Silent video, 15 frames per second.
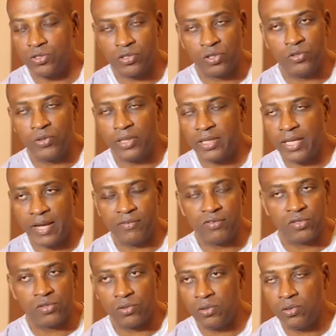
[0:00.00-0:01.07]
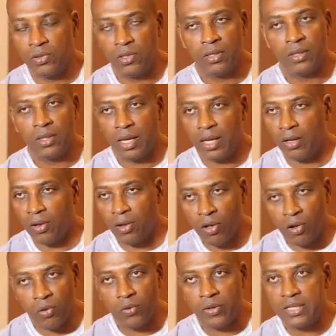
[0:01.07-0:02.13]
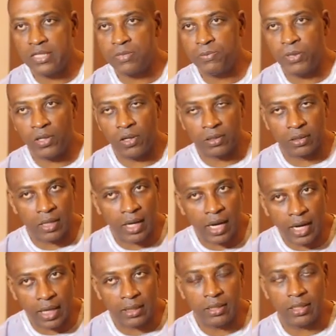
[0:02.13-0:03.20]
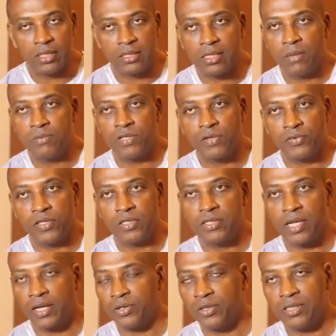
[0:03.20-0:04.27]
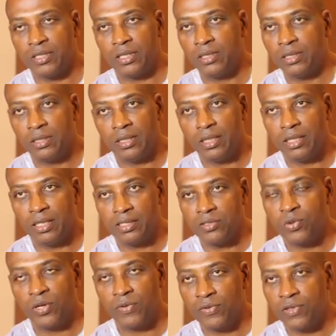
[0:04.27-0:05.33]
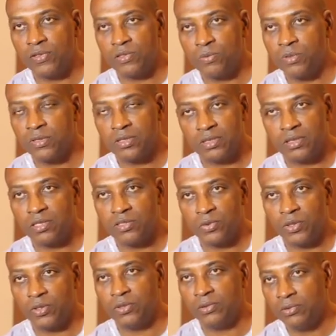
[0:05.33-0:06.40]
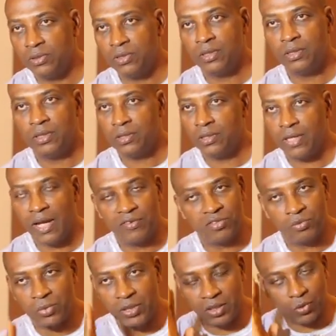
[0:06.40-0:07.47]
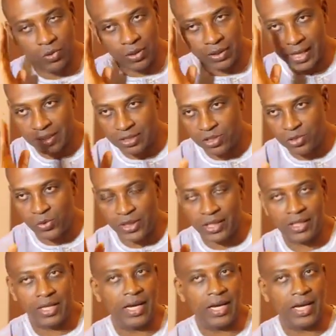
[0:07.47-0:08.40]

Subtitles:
you. So you really have to always be on guard in terms of your integrity. And it's one of those positions where you have to walk that straight